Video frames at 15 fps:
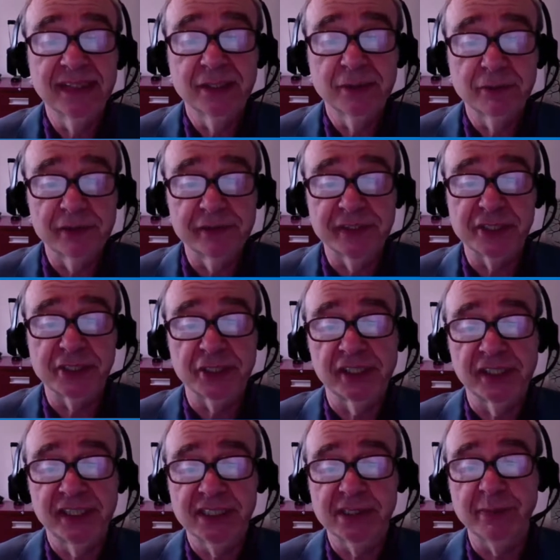revision
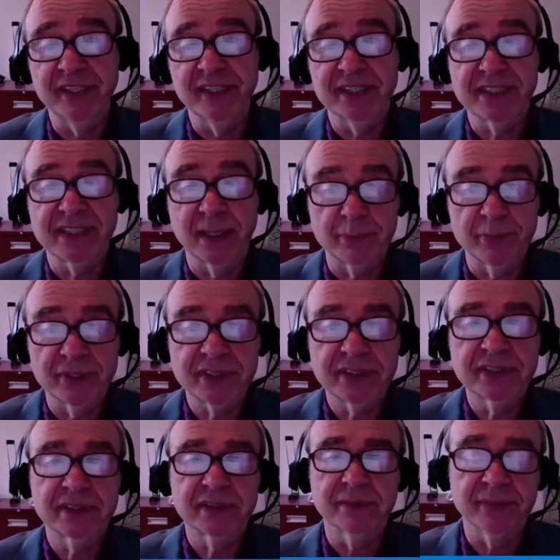has been a separate
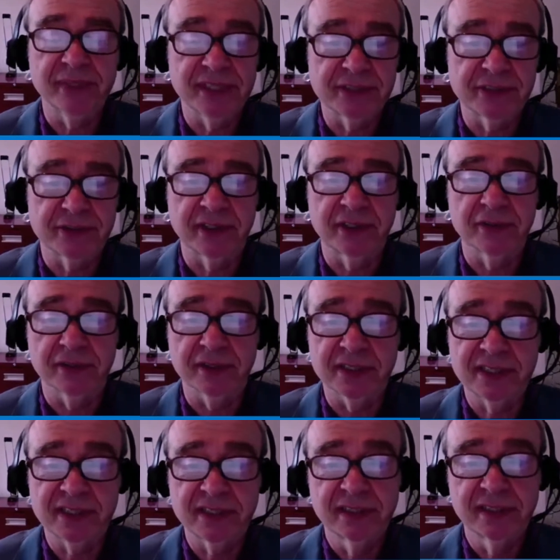compulsory
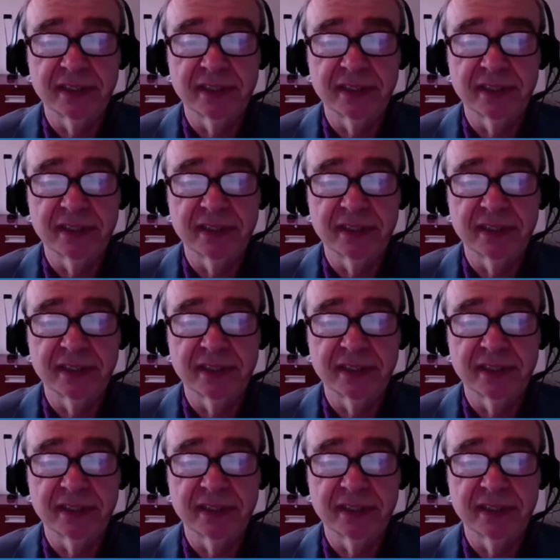course